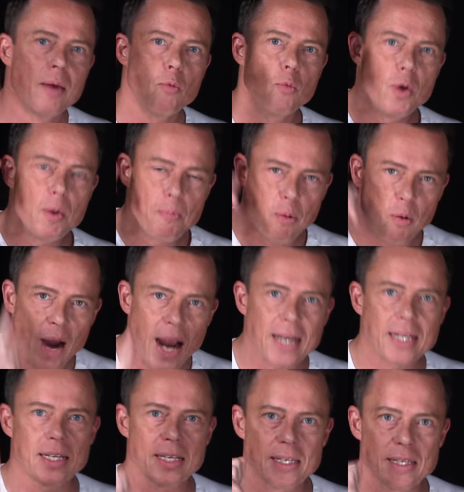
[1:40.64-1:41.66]
we
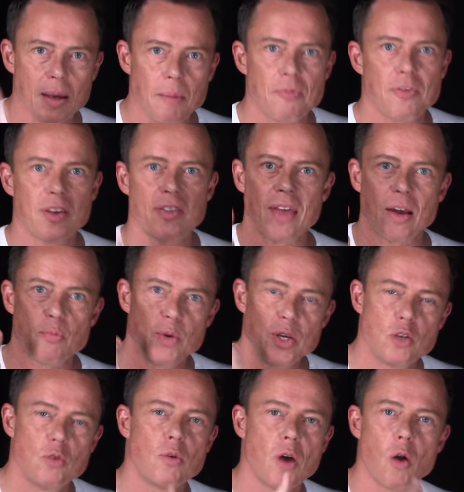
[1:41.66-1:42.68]
practice something that we
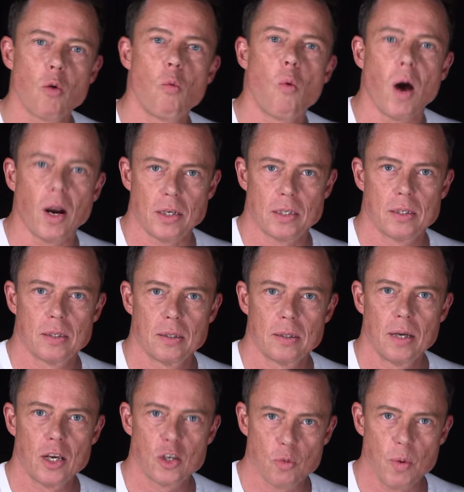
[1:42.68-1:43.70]
do not want
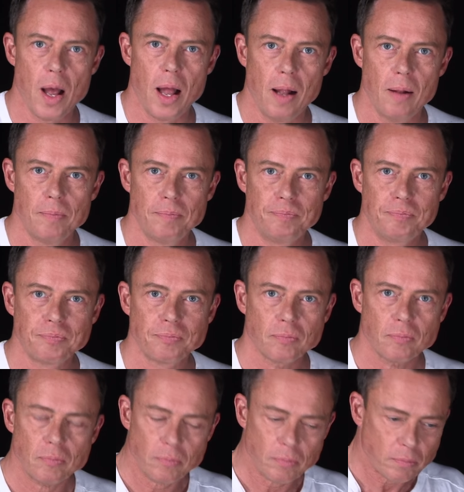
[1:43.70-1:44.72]
as well.
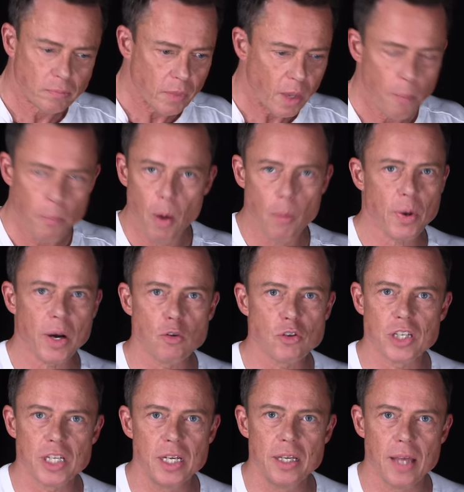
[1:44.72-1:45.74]
But we
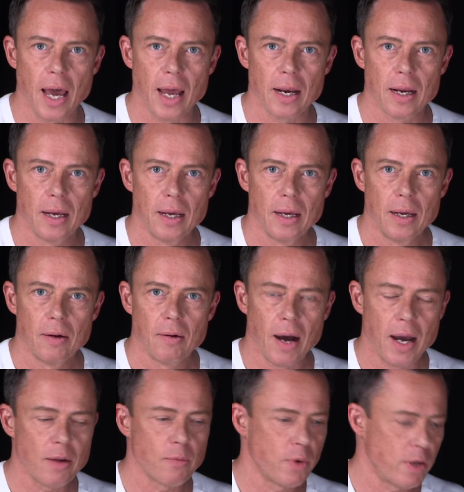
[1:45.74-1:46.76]
don't see that. Right?